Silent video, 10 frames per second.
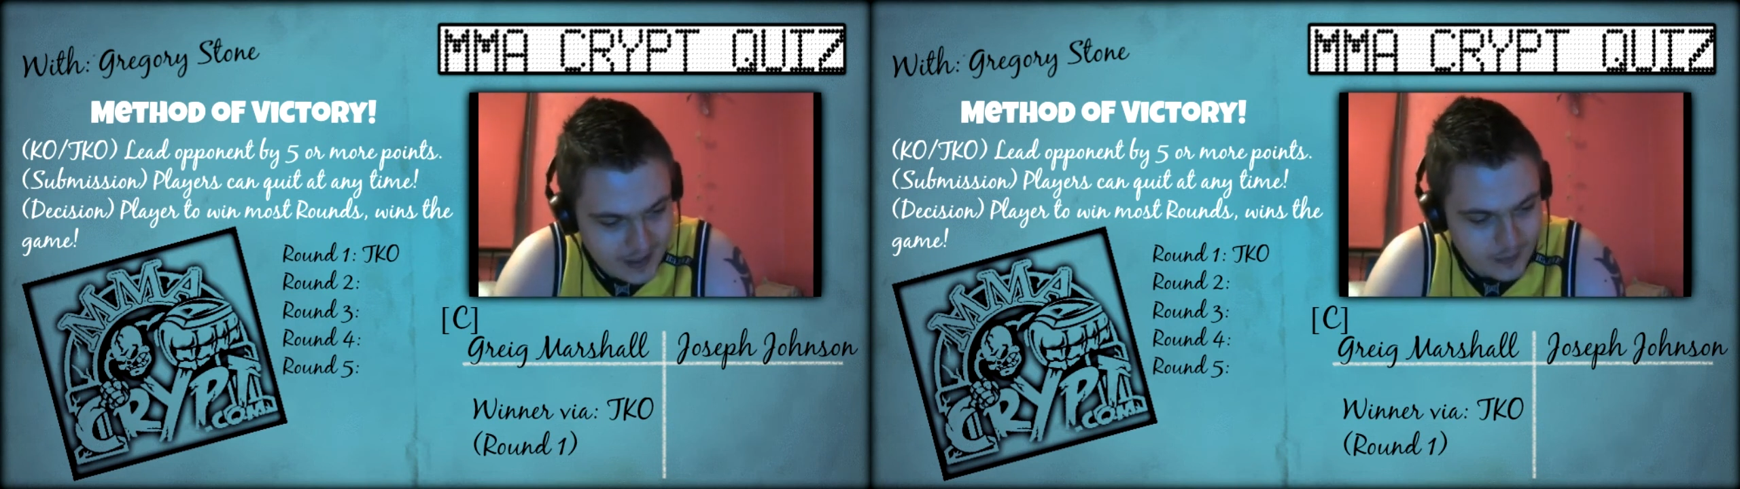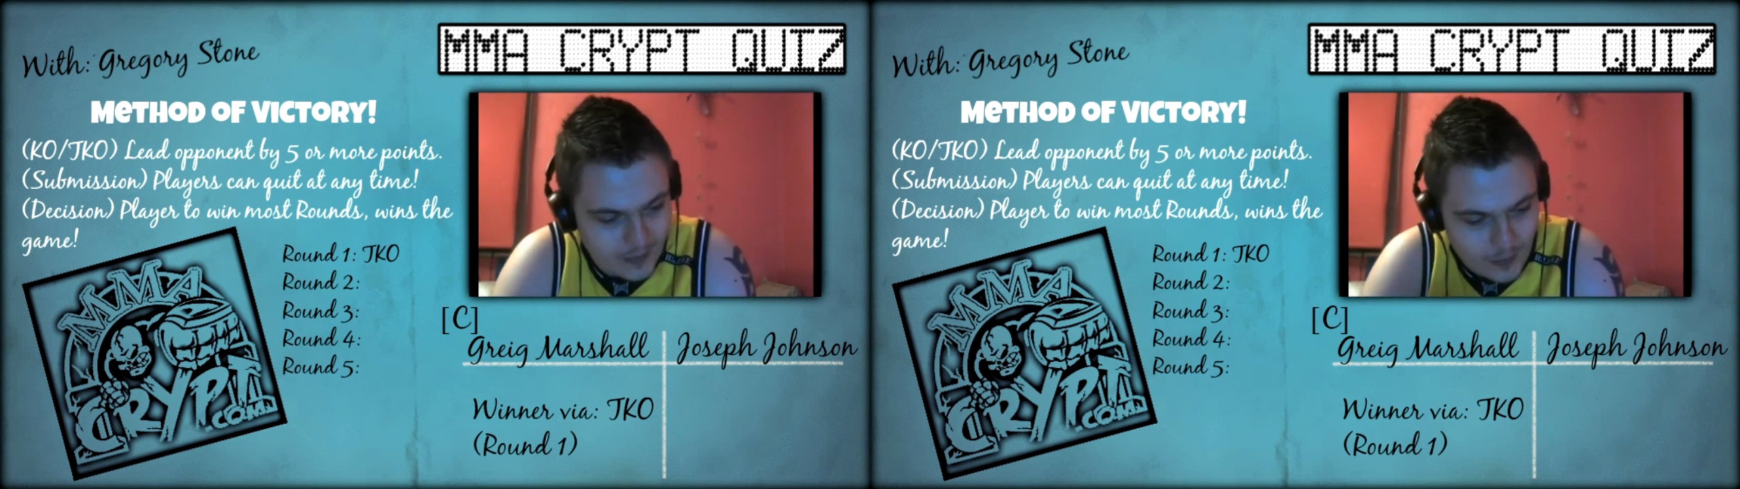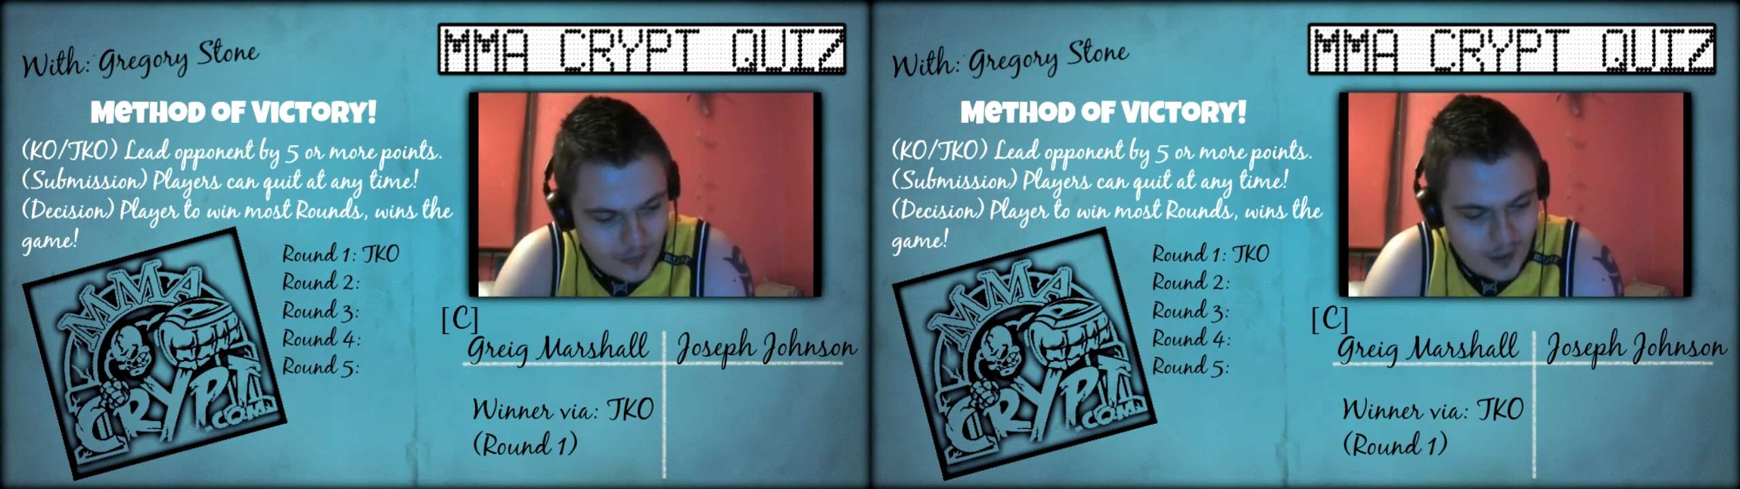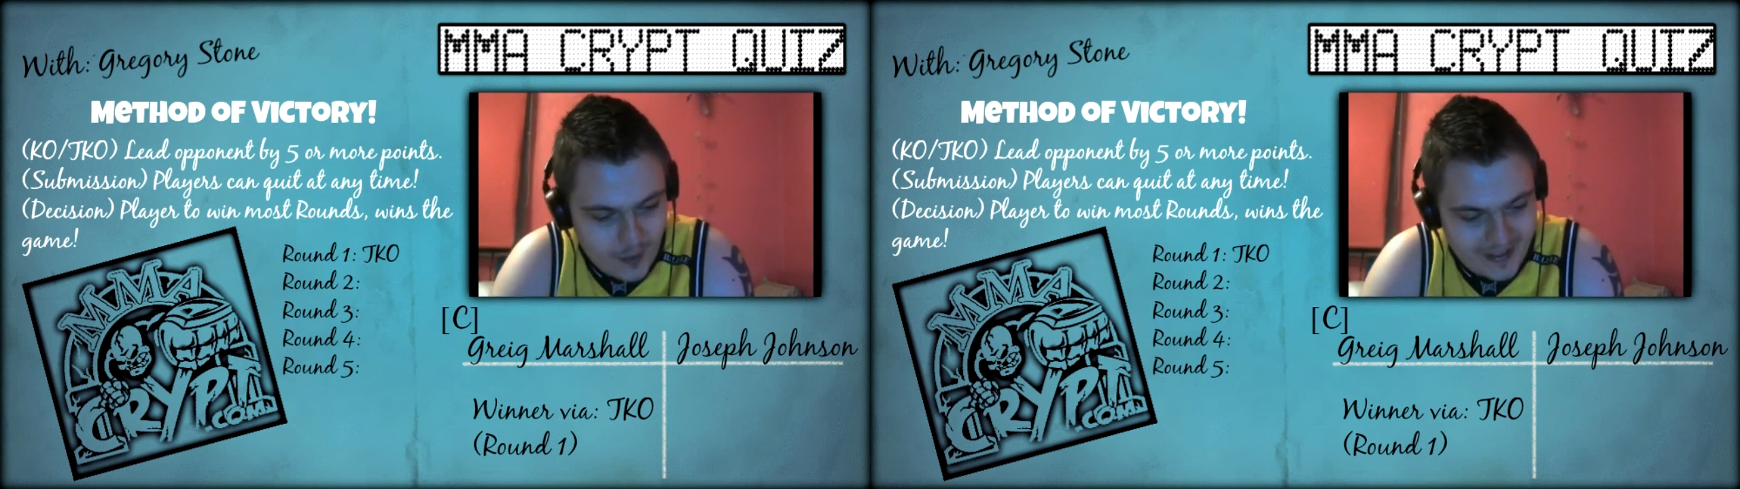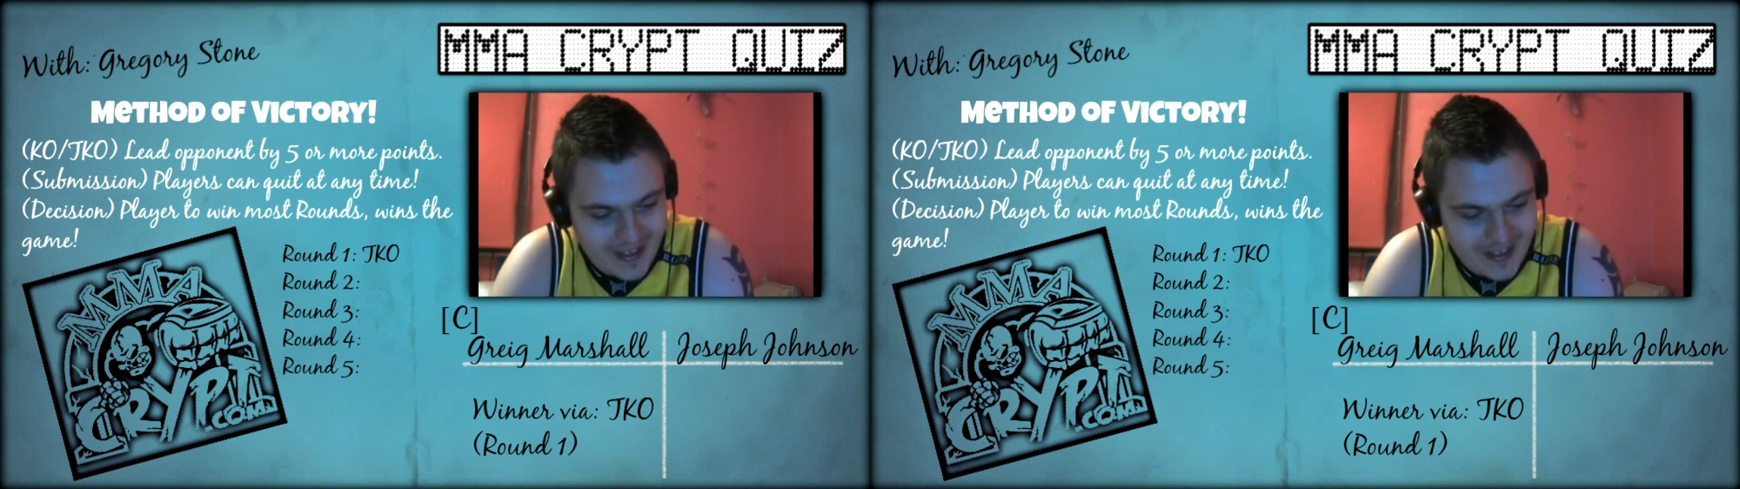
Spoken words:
With the win over Kat